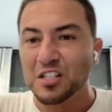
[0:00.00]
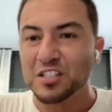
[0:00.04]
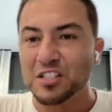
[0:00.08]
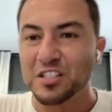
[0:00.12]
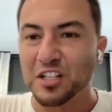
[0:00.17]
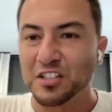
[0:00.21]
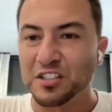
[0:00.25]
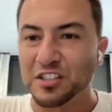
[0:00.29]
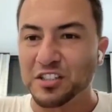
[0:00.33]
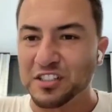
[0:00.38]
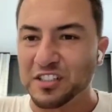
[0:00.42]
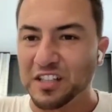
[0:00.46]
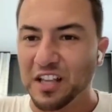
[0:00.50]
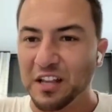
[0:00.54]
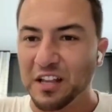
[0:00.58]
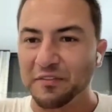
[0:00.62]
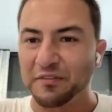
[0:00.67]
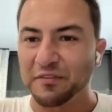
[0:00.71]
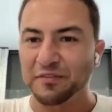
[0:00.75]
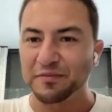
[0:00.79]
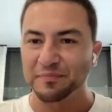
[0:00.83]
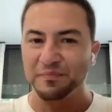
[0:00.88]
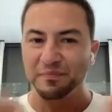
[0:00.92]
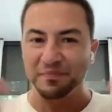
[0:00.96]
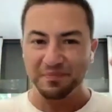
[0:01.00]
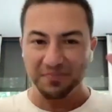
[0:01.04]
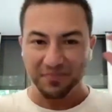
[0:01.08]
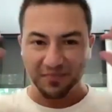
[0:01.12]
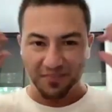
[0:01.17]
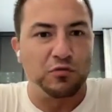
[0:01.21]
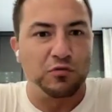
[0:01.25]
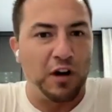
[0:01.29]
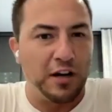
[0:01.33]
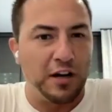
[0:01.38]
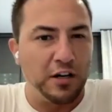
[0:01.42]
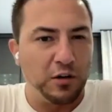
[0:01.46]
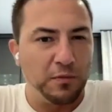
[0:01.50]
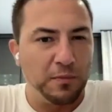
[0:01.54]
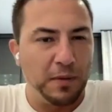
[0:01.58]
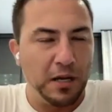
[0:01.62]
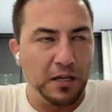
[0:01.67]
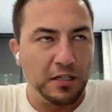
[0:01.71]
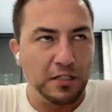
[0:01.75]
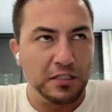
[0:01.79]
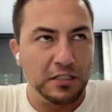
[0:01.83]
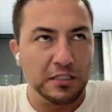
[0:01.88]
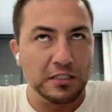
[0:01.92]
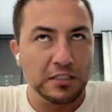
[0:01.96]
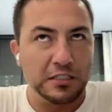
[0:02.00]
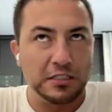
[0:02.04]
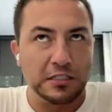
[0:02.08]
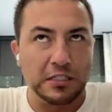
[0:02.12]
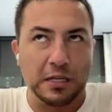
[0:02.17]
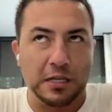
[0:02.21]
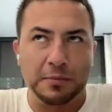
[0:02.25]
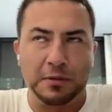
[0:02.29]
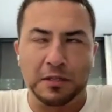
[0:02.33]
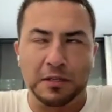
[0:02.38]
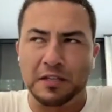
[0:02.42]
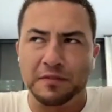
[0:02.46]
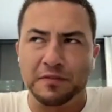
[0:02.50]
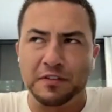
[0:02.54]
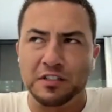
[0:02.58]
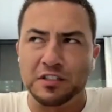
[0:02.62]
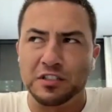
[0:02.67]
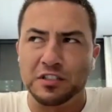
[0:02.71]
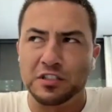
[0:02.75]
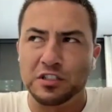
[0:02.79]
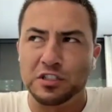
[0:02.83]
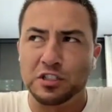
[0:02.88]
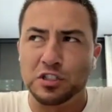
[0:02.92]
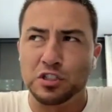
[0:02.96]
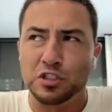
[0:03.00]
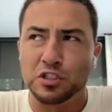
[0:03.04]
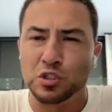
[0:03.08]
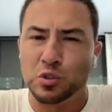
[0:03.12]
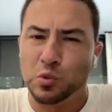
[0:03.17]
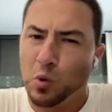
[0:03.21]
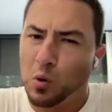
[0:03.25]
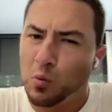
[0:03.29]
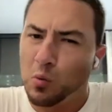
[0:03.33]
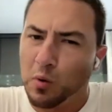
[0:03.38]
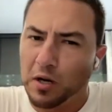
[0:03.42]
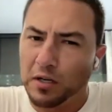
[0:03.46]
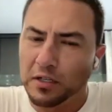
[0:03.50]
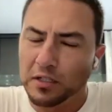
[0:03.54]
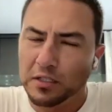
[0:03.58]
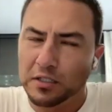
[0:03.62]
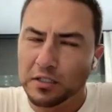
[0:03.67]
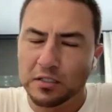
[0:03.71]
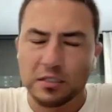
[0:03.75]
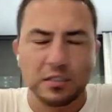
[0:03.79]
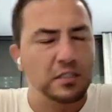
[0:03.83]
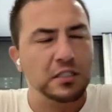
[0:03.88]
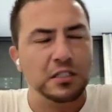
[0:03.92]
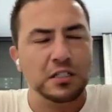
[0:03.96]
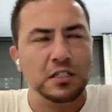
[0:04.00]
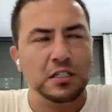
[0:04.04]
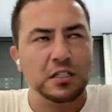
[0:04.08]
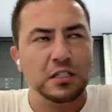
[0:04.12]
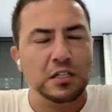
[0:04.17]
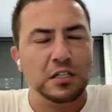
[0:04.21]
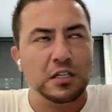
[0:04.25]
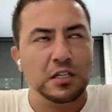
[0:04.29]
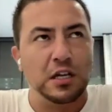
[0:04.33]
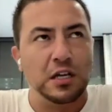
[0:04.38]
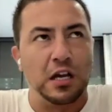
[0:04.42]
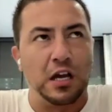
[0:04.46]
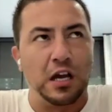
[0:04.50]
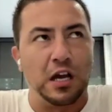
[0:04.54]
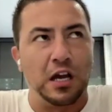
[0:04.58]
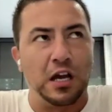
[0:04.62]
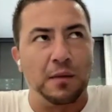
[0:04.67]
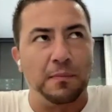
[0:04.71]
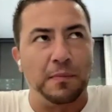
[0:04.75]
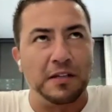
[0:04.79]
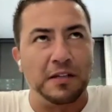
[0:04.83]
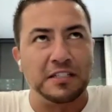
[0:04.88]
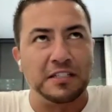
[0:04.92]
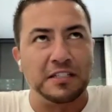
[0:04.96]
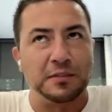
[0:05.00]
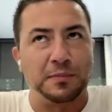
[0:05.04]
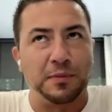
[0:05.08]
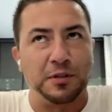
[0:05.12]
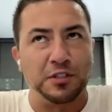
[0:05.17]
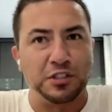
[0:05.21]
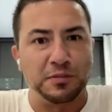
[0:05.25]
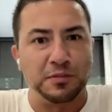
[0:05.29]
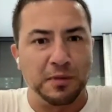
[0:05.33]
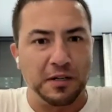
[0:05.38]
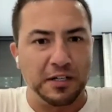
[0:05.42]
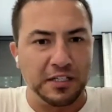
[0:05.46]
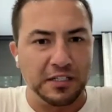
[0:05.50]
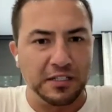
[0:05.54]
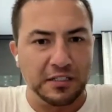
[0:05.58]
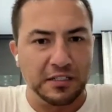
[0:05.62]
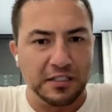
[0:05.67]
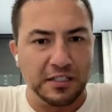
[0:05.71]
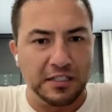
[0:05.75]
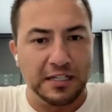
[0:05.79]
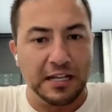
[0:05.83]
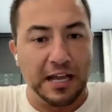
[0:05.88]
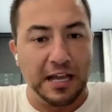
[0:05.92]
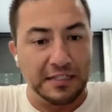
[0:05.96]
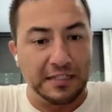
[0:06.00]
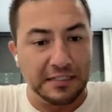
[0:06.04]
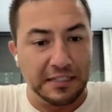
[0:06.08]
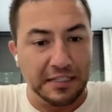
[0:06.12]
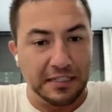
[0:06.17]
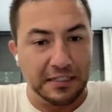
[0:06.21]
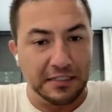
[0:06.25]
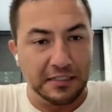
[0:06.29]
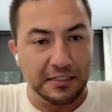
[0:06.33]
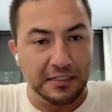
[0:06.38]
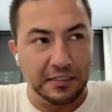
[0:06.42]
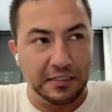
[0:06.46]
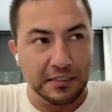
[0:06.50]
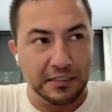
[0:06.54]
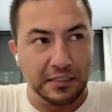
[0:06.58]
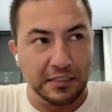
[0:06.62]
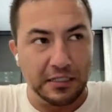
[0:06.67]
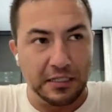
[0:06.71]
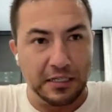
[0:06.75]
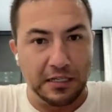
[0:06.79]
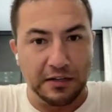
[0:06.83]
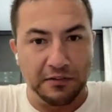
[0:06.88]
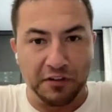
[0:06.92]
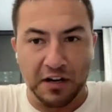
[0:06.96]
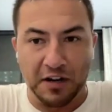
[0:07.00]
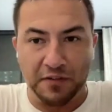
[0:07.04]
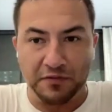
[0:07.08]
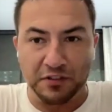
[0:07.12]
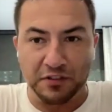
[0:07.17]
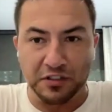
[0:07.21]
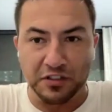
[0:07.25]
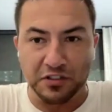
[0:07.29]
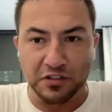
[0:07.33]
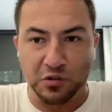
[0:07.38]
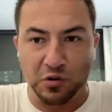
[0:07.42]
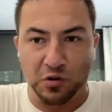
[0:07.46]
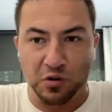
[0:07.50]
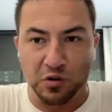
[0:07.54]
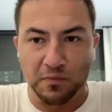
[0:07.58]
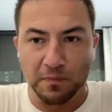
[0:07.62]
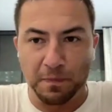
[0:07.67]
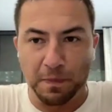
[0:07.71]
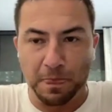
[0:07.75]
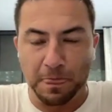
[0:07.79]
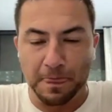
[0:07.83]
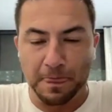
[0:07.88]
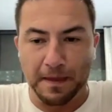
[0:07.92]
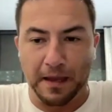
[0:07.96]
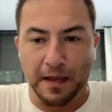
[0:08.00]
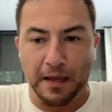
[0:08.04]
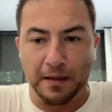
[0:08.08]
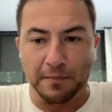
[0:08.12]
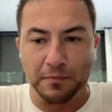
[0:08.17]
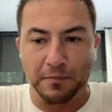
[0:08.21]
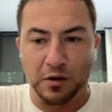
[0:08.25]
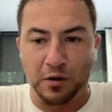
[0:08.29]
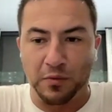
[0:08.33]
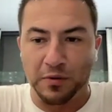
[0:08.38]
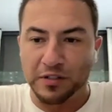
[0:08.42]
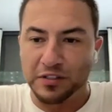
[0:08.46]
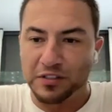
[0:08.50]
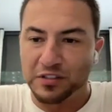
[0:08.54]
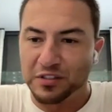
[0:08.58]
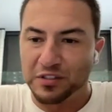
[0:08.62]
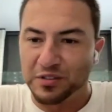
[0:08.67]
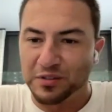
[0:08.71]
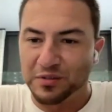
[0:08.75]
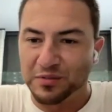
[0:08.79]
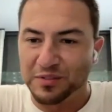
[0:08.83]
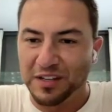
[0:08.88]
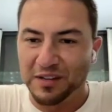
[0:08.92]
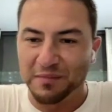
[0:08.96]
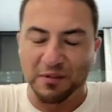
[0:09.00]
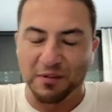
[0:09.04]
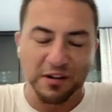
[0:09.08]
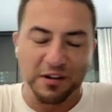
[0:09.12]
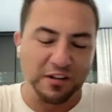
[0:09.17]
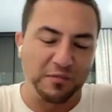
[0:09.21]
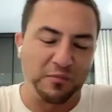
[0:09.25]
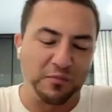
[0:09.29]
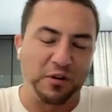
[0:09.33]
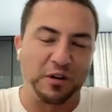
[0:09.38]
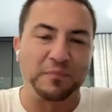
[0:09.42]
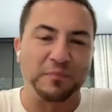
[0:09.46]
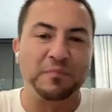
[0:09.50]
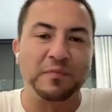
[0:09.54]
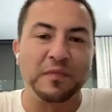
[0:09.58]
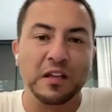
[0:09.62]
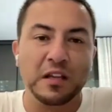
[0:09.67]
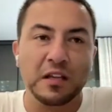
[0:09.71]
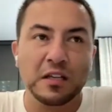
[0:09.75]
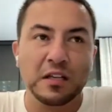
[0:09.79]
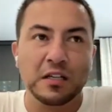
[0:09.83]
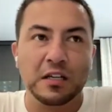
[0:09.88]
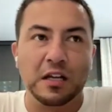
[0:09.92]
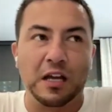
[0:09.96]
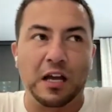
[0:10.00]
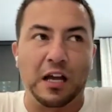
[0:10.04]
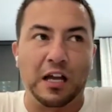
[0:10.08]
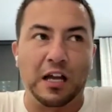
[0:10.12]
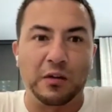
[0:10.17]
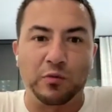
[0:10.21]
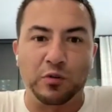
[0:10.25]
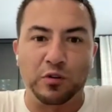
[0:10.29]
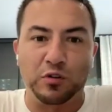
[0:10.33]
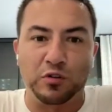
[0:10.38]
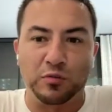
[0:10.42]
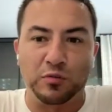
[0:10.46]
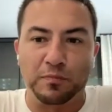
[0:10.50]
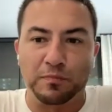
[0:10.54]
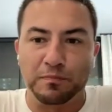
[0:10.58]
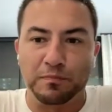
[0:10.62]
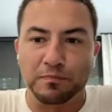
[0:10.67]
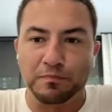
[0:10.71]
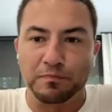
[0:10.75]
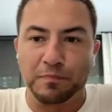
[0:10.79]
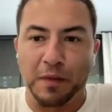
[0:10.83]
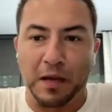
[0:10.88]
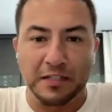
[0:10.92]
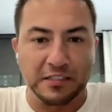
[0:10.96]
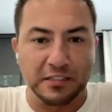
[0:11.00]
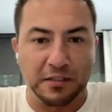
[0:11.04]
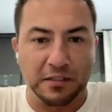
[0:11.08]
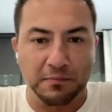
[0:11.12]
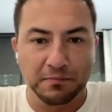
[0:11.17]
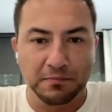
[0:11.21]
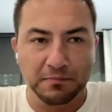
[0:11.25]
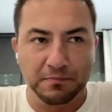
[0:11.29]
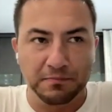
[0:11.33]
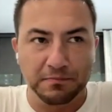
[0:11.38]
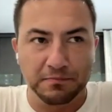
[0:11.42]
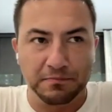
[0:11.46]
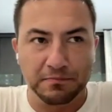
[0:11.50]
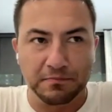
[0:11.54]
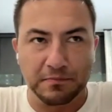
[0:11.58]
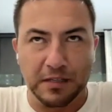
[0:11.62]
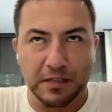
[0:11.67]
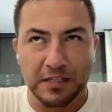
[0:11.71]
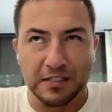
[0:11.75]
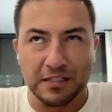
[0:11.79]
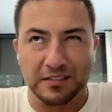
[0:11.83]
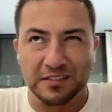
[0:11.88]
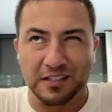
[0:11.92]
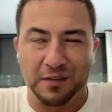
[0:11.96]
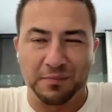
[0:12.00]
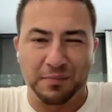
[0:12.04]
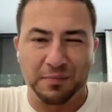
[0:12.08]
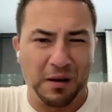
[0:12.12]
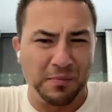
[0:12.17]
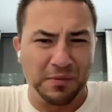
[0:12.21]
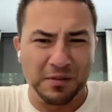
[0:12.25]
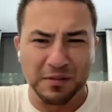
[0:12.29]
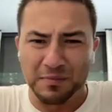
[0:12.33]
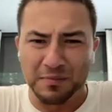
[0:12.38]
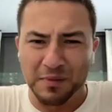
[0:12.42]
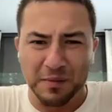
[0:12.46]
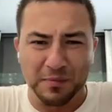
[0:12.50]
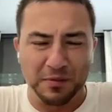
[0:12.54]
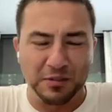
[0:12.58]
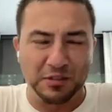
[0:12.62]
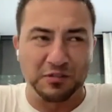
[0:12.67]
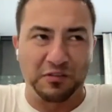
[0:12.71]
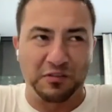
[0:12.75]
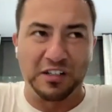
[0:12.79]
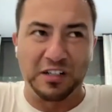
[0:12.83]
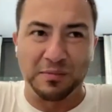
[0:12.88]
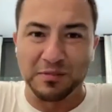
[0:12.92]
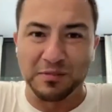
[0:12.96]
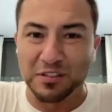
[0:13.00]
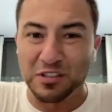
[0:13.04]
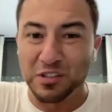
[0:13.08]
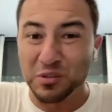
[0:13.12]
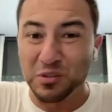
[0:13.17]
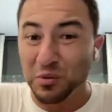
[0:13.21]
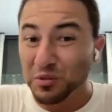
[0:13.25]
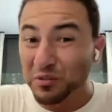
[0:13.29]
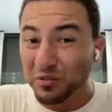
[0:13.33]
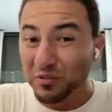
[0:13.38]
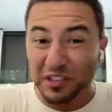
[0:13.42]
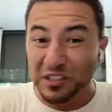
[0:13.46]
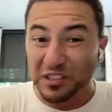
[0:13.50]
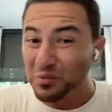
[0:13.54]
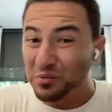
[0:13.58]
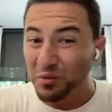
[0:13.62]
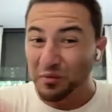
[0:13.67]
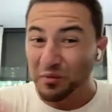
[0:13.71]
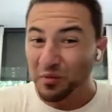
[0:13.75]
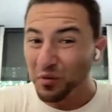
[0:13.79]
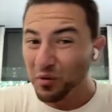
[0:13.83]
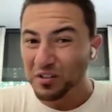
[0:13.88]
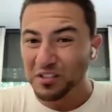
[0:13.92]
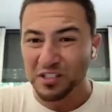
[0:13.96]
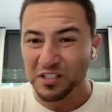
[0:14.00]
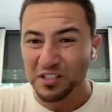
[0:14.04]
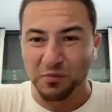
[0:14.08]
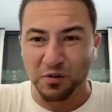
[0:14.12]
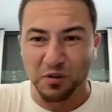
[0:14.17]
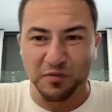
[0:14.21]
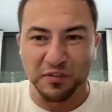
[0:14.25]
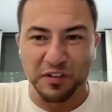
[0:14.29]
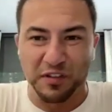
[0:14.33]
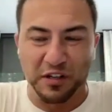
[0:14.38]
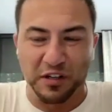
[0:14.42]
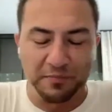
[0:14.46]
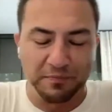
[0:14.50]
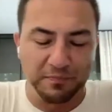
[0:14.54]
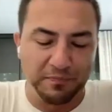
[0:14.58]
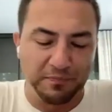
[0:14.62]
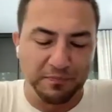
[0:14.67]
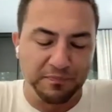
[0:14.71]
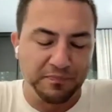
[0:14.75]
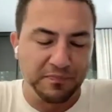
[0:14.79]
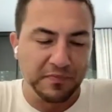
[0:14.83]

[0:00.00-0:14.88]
such is life. So Rhino Bucks, I believe, is 201. I sent a bunch of money. It has hit right after this call. I'm going to, hey, Brian, good morning. I will buy some, and I'll probably be able to run it up to 203, 204, somewhere over there.